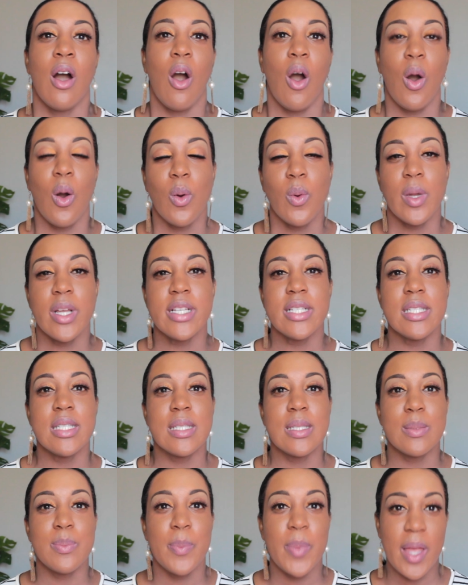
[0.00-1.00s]
Always
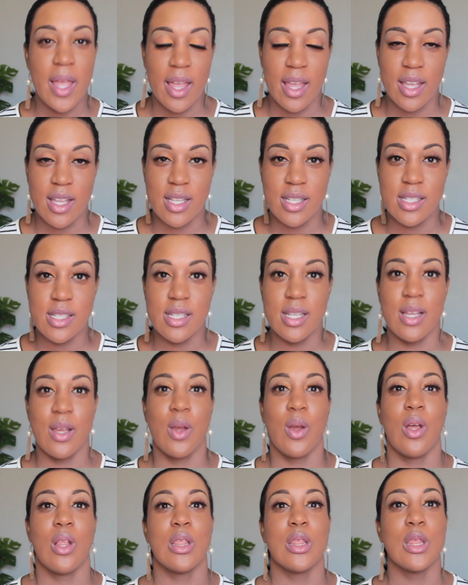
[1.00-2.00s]
spend
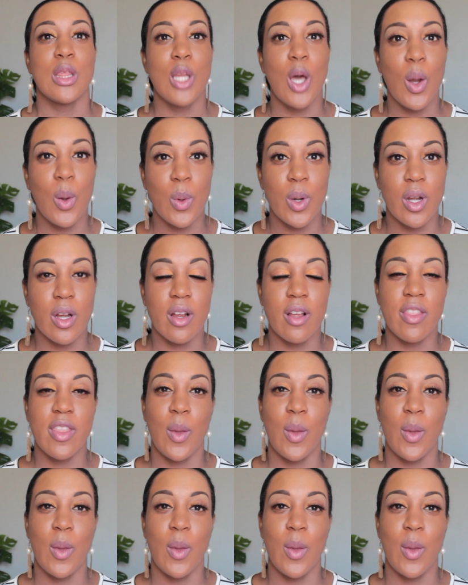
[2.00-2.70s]
lower